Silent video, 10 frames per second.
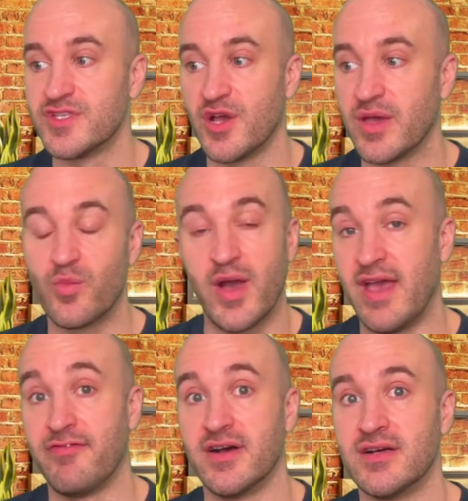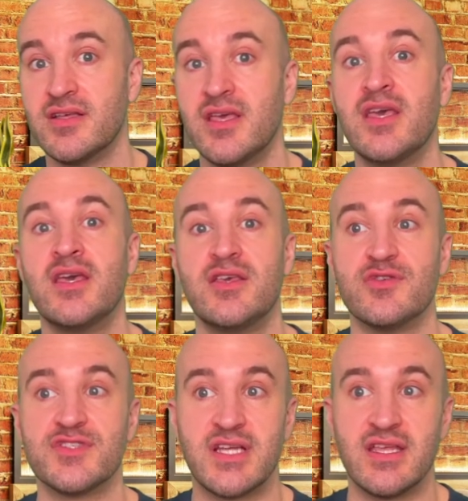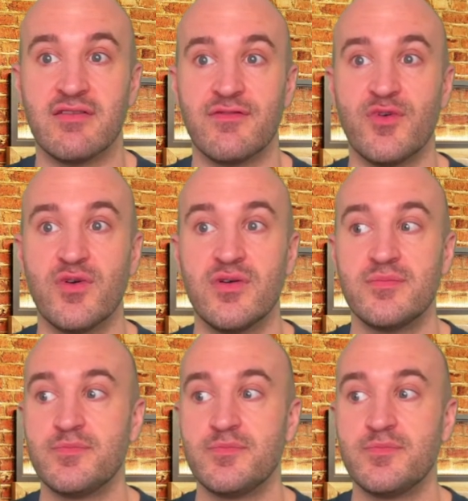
TOEIC, whatever you're studying for.